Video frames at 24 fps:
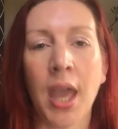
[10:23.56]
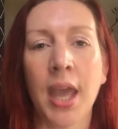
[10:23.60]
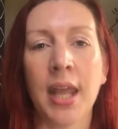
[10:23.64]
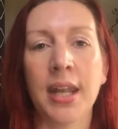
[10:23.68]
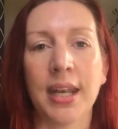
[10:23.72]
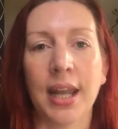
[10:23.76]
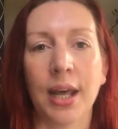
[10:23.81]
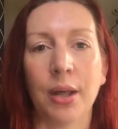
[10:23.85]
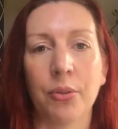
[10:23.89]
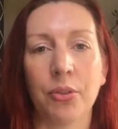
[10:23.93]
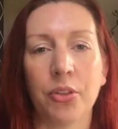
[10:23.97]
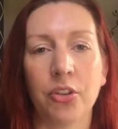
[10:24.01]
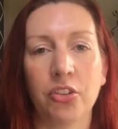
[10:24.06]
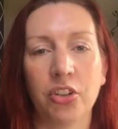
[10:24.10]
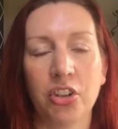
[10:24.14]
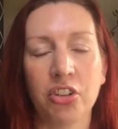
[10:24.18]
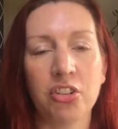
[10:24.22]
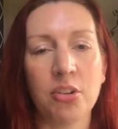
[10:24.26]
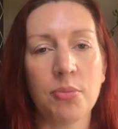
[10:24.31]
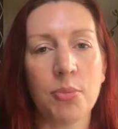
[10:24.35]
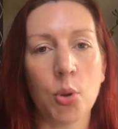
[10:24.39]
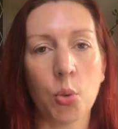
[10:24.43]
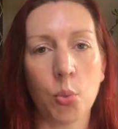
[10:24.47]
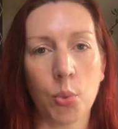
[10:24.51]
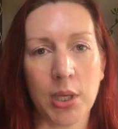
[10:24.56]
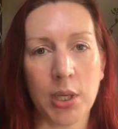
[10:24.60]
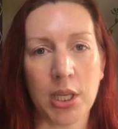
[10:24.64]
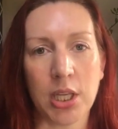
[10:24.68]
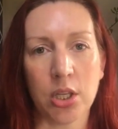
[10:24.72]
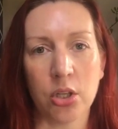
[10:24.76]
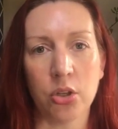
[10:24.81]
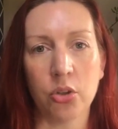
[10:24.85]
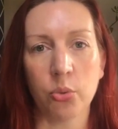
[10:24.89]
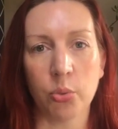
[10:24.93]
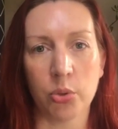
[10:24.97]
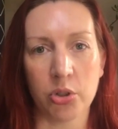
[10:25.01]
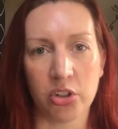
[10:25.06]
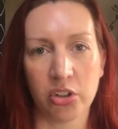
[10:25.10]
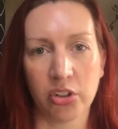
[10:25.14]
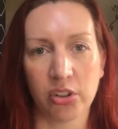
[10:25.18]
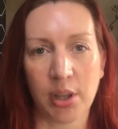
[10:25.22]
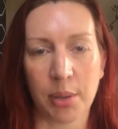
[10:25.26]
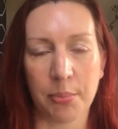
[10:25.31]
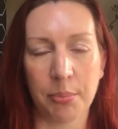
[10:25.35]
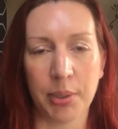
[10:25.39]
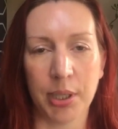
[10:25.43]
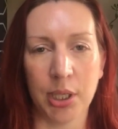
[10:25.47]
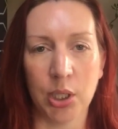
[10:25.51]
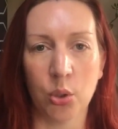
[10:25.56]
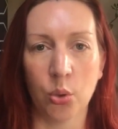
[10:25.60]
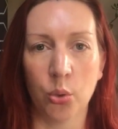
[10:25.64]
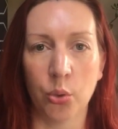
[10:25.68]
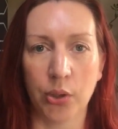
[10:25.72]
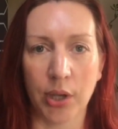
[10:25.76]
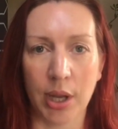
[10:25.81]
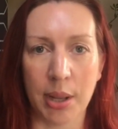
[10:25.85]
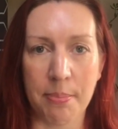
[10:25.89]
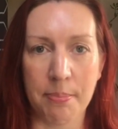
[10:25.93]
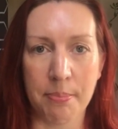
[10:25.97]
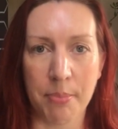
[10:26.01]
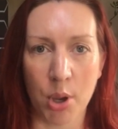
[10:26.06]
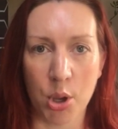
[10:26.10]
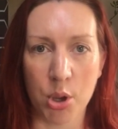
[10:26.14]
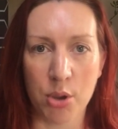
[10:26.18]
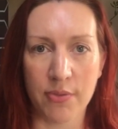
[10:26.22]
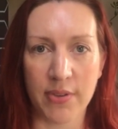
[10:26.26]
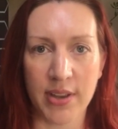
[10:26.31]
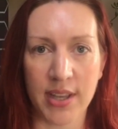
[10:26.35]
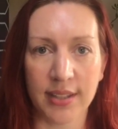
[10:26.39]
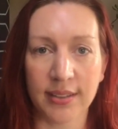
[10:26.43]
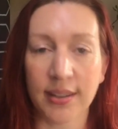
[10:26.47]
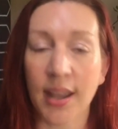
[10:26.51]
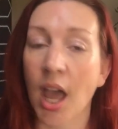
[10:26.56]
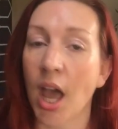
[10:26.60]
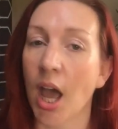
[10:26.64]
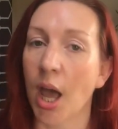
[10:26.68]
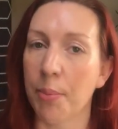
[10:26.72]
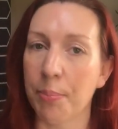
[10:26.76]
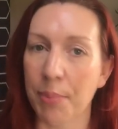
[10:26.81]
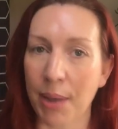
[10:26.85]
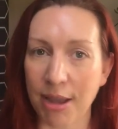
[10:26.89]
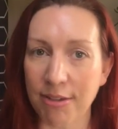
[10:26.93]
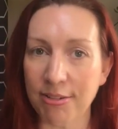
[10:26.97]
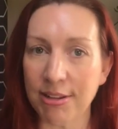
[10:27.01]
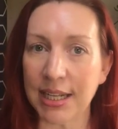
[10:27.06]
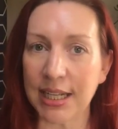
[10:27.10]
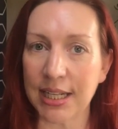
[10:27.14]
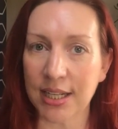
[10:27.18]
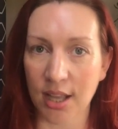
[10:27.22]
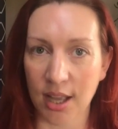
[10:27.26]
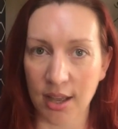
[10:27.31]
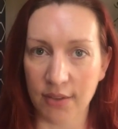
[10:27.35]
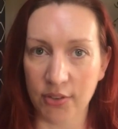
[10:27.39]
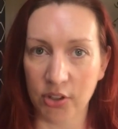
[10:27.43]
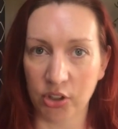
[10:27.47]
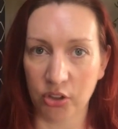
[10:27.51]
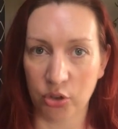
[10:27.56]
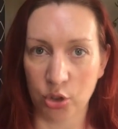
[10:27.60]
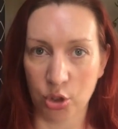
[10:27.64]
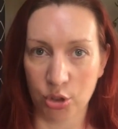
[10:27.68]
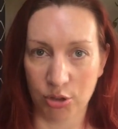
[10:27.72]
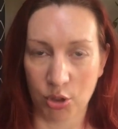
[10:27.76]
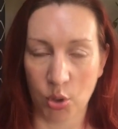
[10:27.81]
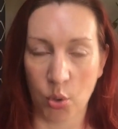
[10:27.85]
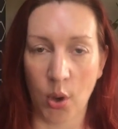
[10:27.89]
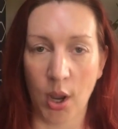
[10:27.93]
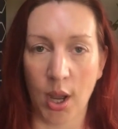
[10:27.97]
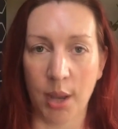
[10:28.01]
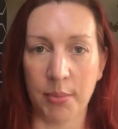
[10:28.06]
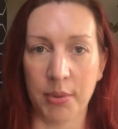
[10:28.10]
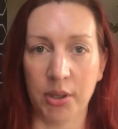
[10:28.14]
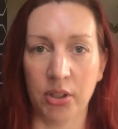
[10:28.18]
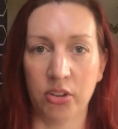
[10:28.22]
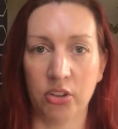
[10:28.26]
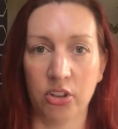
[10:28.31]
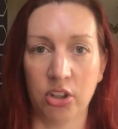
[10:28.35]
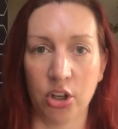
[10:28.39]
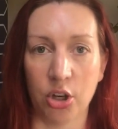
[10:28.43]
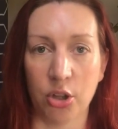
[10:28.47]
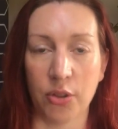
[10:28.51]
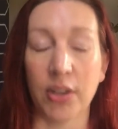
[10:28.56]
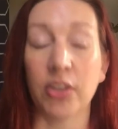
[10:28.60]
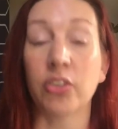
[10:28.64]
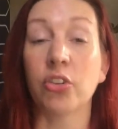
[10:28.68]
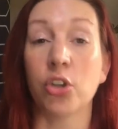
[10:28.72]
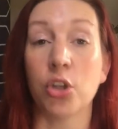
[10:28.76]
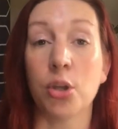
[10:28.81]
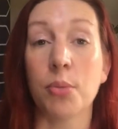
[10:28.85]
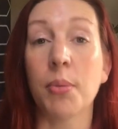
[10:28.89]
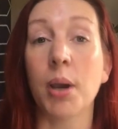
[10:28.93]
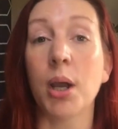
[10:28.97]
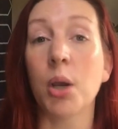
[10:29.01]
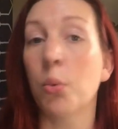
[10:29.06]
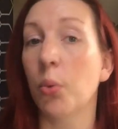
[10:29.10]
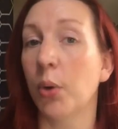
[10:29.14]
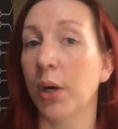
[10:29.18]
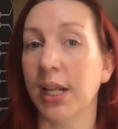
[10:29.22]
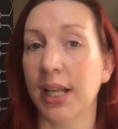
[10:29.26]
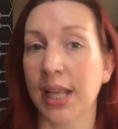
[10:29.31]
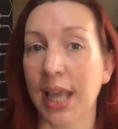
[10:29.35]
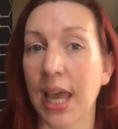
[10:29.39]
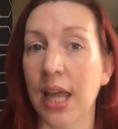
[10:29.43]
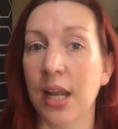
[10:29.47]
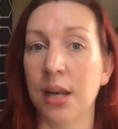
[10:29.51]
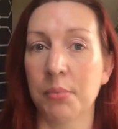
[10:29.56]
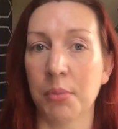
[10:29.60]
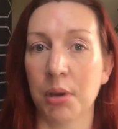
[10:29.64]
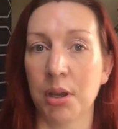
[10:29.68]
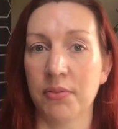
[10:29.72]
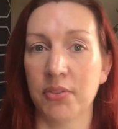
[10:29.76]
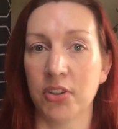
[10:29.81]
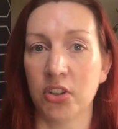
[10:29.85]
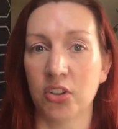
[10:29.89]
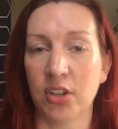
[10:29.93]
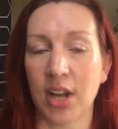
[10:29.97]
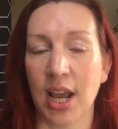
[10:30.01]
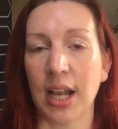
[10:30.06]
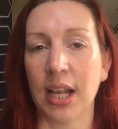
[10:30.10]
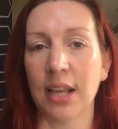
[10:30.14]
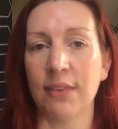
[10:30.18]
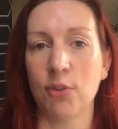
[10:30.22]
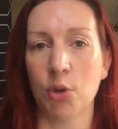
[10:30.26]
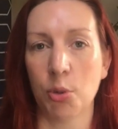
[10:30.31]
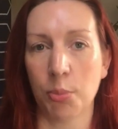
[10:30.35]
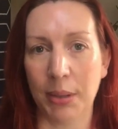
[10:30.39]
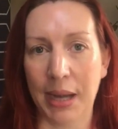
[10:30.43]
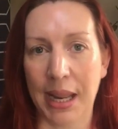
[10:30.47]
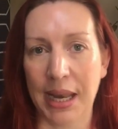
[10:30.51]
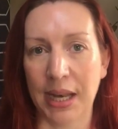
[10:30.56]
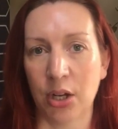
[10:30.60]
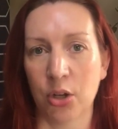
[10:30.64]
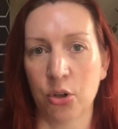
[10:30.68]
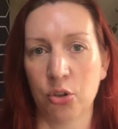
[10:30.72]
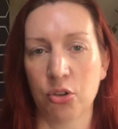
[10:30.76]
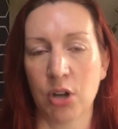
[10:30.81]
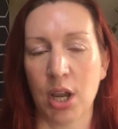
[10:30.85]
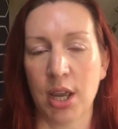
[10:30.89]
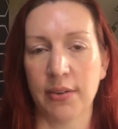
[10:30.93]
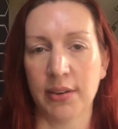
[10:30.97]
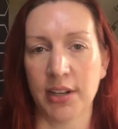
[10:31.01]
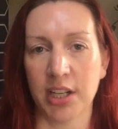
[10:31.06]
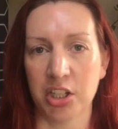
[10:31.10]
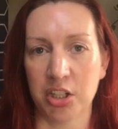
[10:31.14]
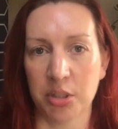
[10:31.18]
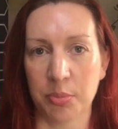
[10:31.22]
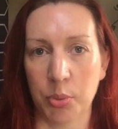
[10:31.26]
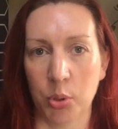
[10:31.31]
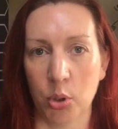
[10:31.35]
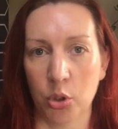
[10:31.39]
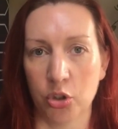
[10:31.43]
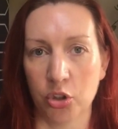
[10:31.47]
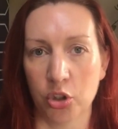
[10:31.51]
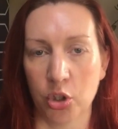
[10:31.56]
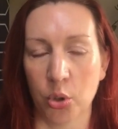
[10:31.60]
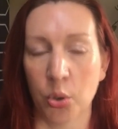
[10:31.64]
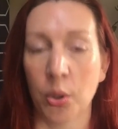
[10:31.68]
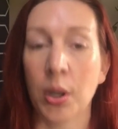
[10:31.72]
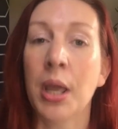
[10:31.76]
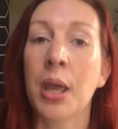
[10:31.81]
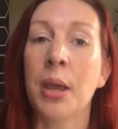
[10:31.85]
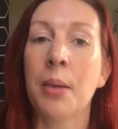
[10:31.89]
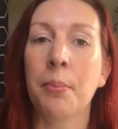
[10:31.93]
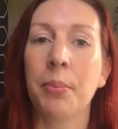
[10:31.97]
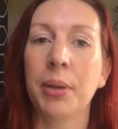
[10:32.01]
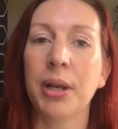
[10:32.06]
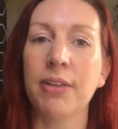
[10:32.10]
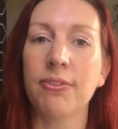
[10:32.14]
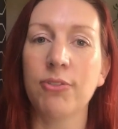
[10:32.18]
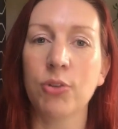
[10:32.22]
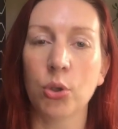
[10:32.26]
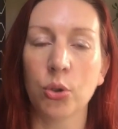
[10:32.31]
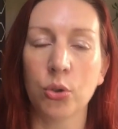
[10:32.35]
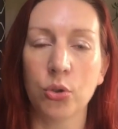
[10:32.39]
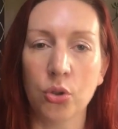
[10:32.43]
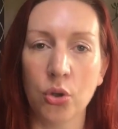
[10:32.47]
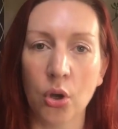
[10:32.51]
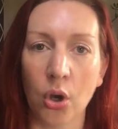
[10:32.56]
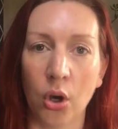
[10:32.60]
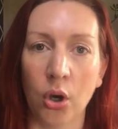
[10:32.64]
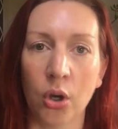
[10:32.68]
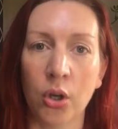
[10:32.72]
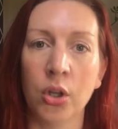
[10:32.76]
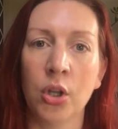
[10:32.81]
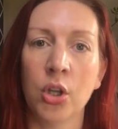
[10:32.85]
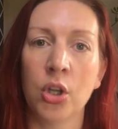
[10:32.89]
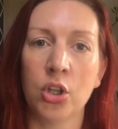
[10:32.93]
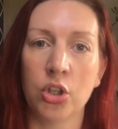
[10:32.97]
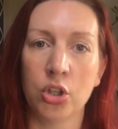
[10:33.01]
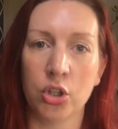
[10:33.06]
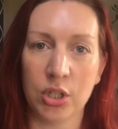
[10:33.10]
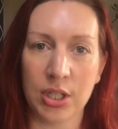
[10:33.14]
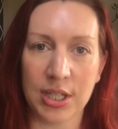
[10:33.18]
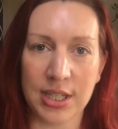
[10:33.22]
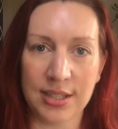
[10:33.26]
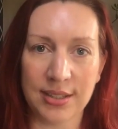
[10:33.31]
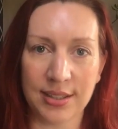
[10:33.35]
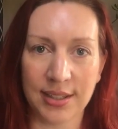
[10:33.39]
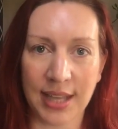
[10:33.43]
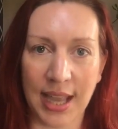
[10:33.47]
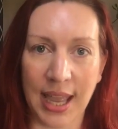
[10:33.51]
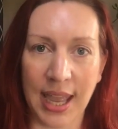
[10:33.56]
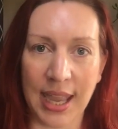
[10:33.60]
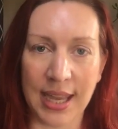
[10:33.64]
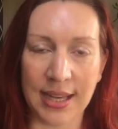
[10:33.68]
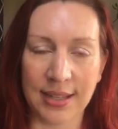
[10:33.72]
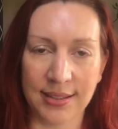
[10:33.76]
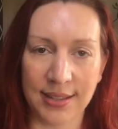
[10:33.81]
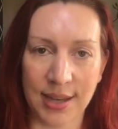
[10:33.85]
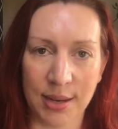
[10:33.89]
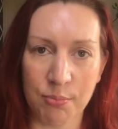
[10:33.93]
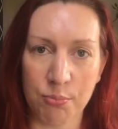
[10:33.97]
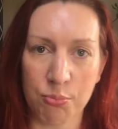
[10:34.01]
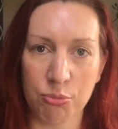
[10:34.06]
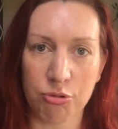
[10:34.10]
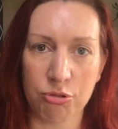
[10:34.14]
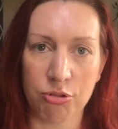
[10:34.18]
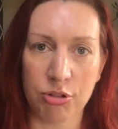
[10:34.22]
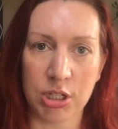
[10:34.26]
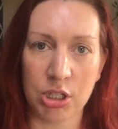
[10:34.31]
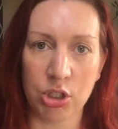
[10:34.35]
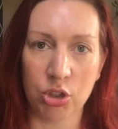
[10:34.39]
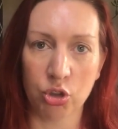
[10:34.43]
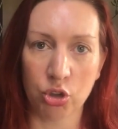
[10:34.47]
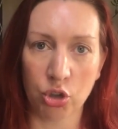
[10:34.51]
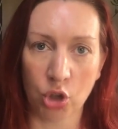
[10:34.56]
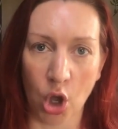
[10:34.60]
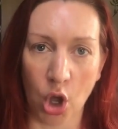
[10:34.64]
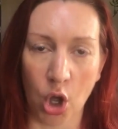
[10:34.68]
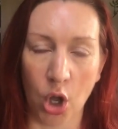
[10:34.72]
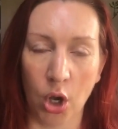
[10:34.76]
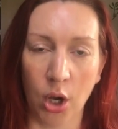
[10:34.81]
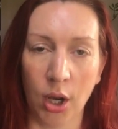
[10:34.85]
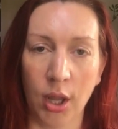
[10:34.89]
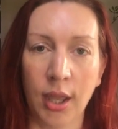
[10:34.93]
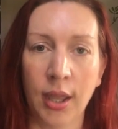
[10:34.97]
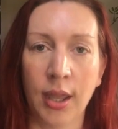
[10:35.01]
Now, the system that we use, which is a company called Imovis, apparently covers your requirements to do this. So you might want to get an Imovis tag if you're planning on driving into Portugal. But if you're not, you need to get a temporary toll.